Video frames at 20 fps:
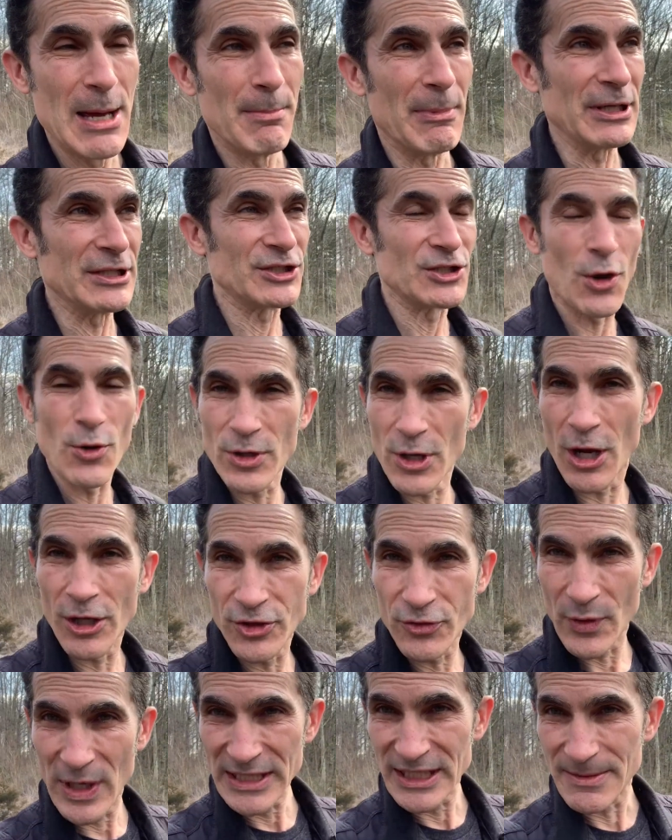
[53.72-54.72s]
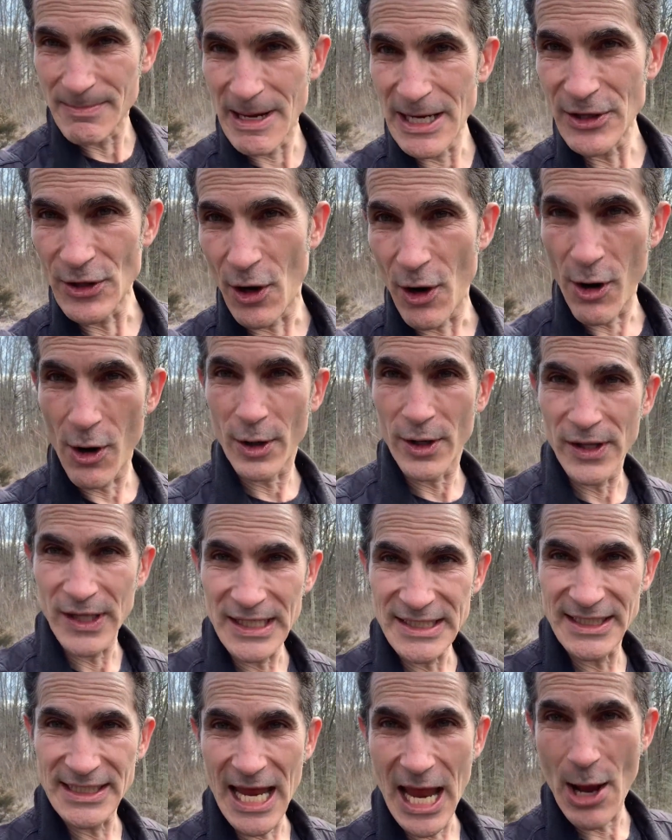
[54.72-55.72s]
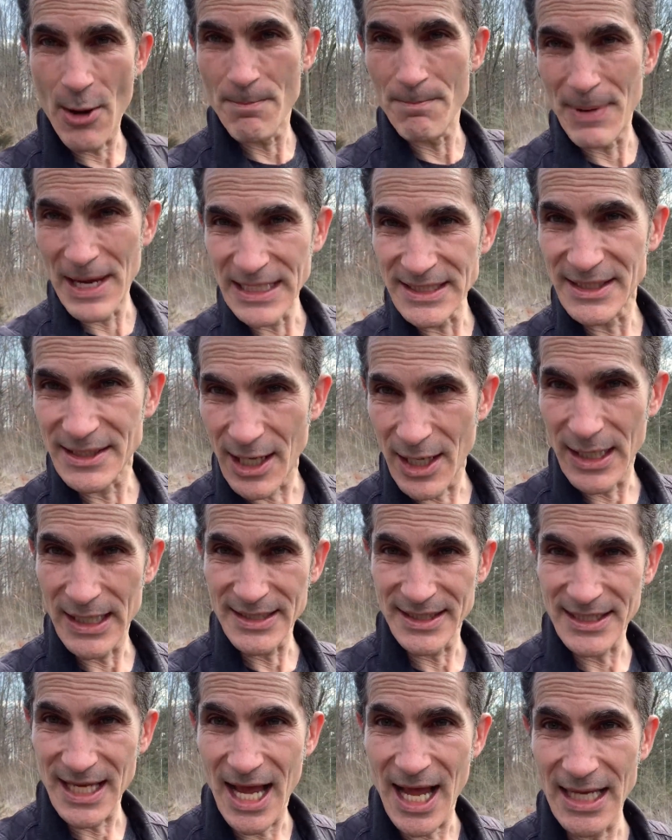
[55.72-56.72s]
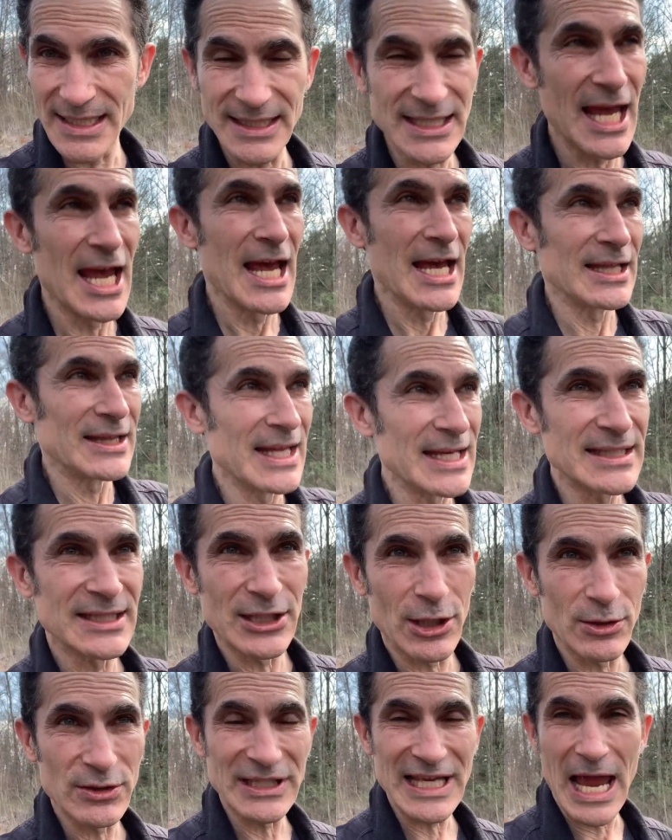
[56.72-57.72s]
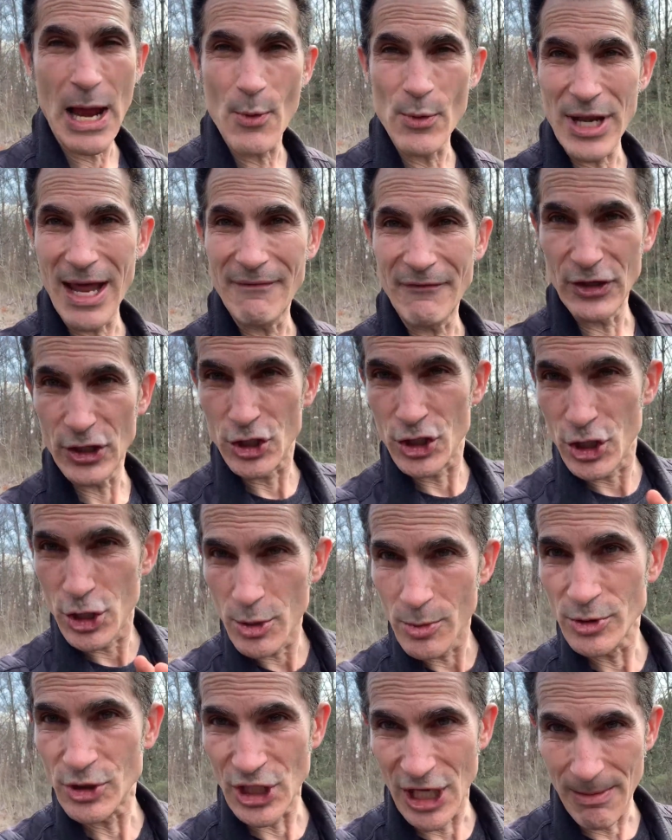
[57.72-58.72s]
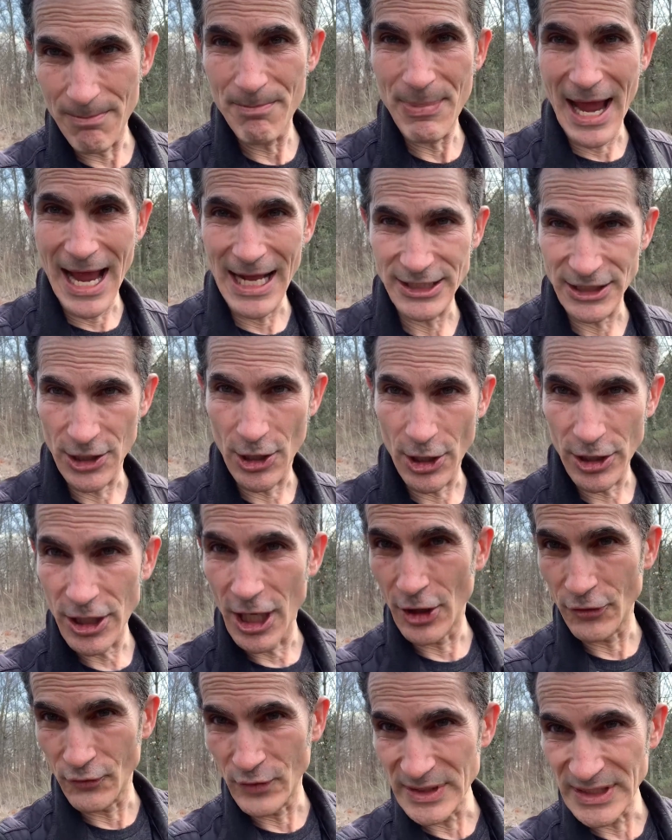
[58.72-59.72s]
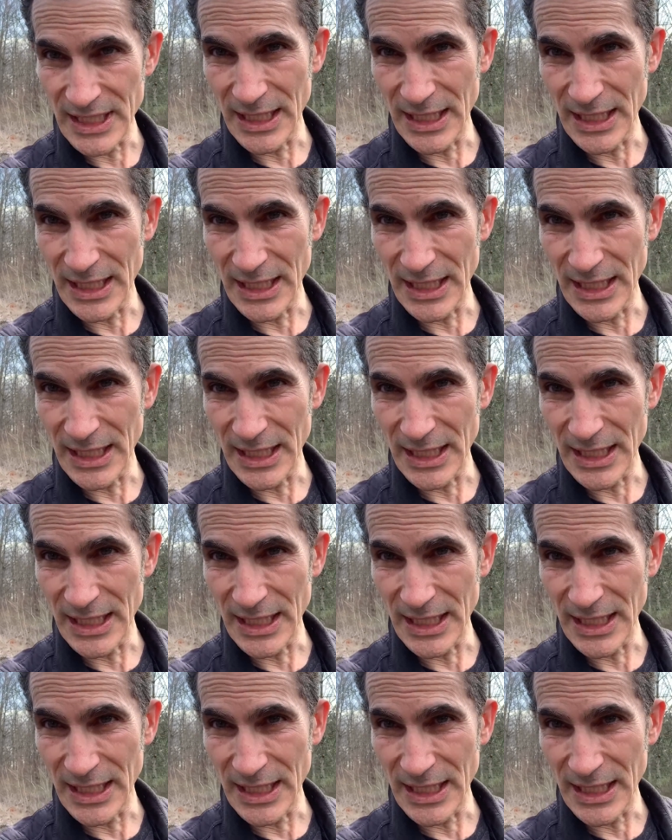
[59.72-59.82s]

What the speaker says: But don't underestimate the heart of this town based on its size. This little town would have a huge impact in our country's